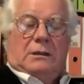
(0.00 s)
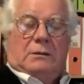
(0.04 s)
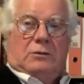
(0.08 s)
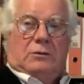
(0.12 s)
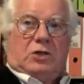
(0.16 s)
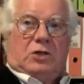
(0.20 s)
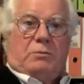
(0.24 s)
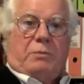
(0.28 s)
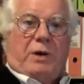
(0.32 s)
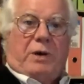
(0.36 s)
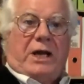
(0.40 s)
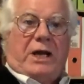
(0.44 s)

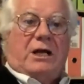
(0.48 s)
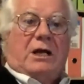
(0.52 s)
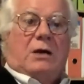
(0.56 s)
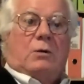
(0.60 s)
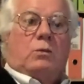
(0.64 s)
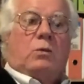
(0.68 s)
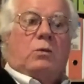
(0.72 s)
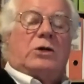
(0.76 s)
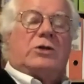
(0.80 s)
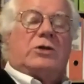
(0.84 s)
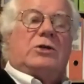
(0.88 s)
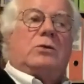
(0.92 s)
depending on
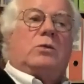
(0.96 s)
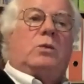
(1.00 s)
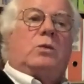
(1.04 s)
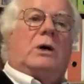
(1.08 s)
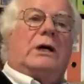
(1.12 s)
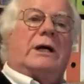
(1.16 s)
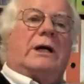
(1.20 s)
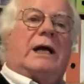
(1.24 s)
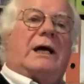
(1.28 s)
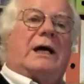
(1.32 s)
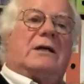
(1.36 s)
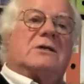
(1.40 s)
what you
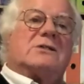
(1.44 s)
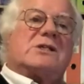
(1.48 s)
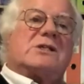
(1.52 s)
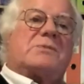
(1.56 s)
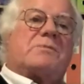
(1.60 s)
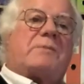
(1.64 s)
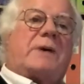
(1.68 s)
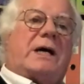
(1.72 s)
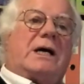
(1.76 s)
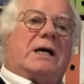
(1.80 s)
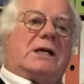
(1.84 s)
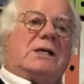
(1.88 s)
want out of
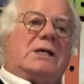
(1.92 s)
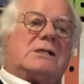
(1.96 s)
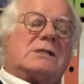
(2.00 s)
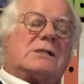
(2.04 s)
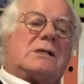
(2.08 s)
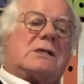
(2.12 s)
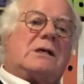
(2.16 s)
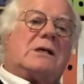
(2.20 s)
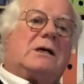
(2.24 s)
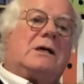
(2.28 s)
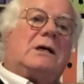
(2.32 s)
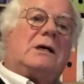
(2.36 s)

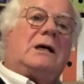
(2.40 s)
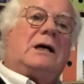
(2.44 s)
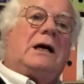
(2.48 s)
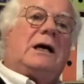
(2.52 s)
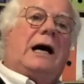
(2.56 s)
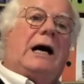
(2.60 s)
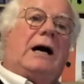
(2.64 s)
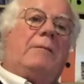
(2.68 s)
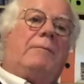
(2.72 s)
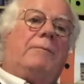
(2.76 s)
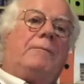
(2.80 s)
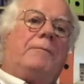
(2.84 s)
space.
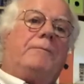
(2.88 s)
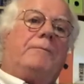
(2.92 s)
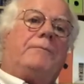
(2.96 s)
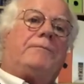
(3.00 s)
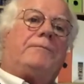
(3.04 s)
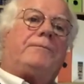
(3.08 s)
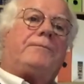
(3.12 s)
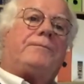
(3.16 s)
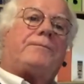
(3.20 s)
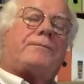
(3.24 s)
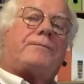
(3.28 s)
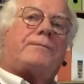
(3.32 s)
Um,
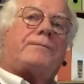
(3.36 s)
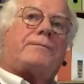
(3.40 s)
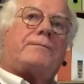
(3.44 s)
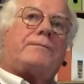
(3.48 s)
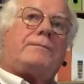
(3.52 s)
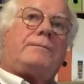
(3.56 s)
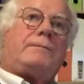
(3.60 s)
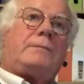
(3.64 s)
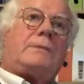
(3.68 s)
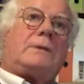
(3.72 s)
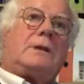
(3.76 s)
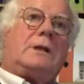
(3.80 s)

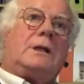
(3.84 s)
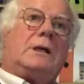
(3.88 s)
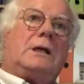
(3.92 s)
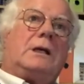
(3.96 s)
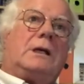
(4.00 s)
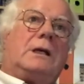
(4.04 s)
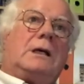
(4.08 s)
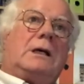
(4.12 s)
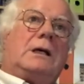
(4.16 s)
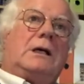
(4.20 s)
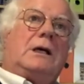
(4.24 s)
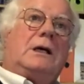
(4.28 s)

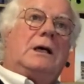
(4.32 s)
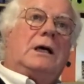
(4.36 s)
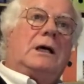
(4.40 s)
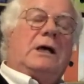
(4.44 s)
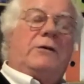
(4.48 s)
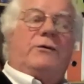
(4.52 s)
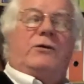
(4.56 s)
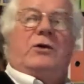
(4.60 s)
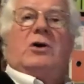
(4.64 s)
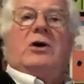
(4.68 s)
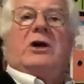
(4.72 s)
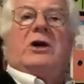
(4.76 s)

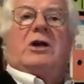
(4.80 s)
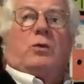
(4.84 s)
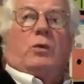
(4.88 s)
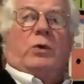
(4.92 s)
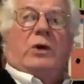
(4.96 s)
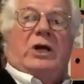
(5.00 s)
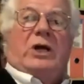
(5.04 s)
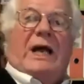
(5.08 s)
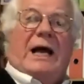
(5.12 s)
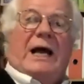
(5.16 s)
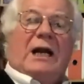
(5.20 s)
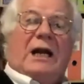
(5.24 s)
if you've got a
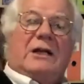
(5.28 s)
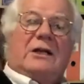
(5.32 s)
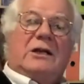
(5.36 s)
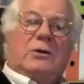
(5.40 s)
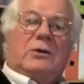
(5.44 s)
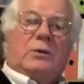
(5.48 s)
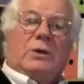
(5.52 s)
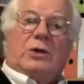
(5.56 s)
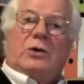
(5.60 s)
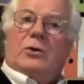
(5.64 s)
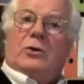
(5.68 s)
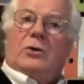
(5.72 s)
reality
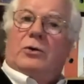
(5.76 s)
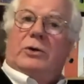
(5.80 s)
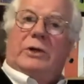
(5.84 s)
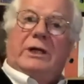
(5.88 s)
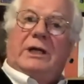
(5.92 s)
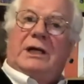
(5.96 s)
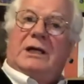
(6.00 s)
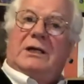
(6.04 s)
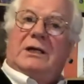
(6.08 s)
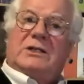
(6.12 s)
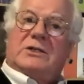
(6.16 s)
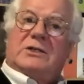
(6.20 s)

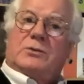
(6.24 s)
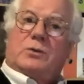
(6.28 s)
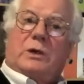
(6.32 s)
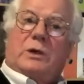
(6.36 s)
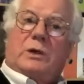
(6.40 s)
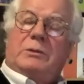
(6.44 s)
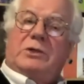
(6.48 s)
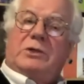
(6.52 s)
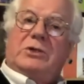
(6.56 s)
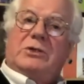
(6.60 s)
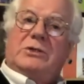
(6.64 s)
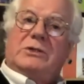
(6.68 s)
recording, it just
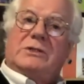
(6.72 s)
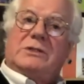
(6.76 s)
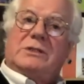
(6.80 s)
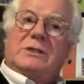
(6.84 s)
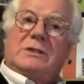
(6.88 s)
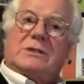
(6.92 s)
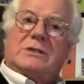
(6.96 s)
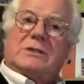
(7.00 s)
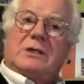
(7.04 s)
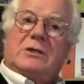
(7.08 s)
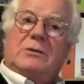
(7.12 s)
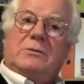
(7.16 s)
reproduces
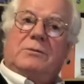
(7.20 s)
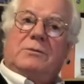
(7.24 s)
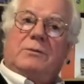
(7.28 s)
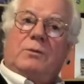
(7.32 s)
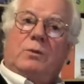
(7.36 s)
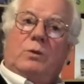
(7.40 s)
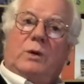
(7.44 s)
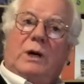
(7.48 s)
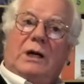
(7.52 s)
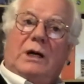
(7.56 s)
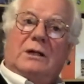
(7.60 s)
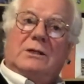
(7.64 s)
it so
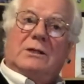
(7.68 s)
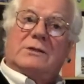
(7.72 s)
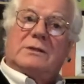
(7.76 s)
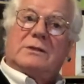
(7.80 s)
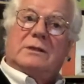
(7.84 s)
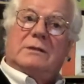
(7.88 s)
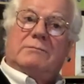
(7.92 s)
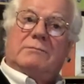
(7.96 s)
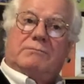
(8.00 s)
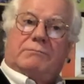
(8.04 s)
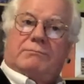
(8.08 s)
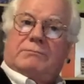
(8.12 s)
well it
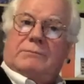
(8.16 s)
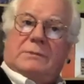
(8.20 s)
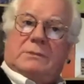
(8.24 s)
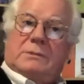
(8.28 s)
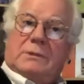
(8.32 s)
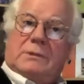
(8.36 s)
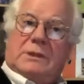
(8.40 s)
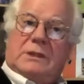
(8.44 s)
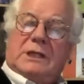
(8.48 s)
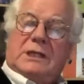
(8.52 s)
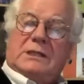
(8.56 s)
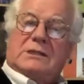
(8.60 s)

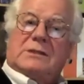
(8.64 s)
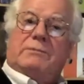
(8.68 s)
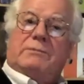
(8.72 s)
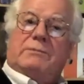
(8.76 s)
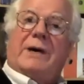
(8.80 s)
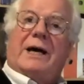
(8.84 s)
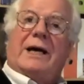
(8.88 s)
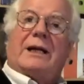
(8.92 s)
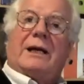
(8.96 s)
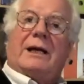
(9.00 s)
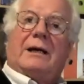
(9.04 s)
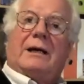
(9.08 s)
doesn't
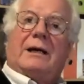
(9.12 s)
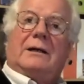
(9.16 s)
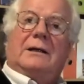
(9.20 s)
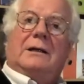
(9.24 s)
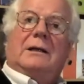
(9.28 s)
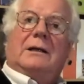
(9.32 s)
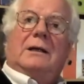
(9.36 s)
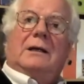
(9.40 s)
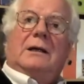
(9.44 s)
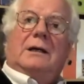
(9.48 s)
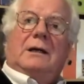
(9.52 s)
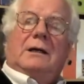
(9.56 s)
matter.
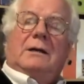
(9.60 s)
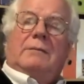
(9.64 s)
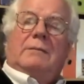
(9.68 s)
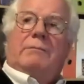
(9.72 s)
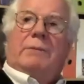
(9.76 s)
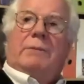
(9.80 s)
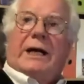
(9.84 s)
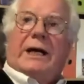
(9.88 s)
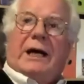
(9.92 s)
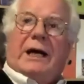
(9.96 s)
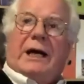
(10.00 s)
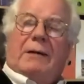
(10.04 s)

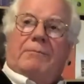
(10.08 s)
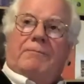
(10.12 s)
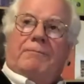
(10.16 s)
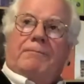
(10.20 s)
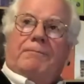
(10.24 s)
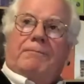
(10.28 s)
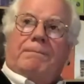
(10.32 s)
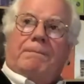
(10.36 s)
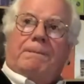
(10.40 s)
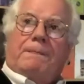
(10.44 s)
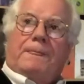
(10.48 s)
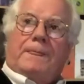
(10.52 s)
But
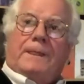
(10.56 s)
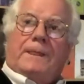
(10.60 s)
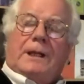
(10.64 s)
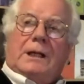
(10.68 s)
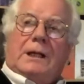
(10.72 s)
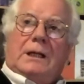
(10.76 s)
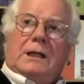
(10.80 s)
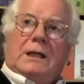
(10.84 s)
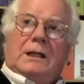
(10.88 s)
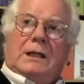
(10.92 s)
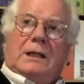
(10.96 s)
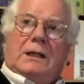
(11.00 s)
um,
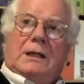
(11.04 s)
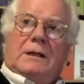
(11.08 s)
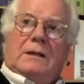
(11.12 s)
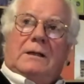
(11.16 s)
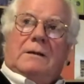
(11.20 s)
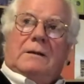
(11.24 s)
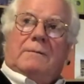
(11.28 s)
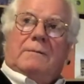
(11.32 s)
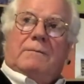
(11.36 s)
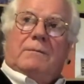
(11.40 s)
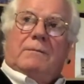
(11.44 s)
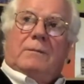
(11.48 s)

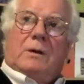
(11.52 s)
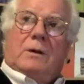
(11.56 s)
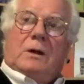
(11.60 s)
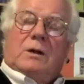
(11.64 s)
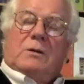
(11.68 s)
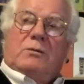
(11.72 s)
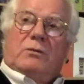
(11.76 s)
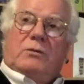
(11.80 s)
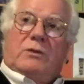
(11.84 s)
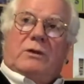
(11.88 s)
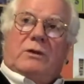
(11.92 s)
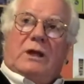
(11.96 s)

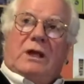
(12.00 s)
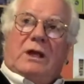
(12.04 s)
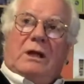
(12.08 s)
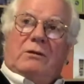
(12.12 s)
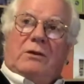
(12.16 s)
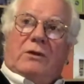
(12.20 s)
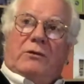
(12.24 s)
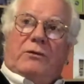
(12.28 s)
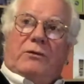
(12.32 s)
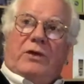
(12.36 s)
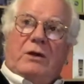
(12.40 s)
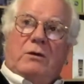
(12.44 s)
the
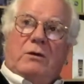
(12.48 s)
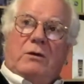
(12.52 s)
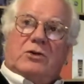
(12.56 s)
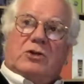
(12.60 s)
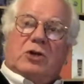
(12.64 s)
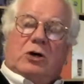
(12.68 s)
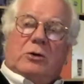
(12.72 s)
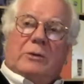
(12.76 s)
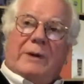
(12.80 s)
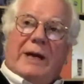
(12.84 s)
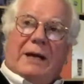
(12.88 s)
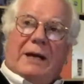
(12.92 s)
the thing with Dolby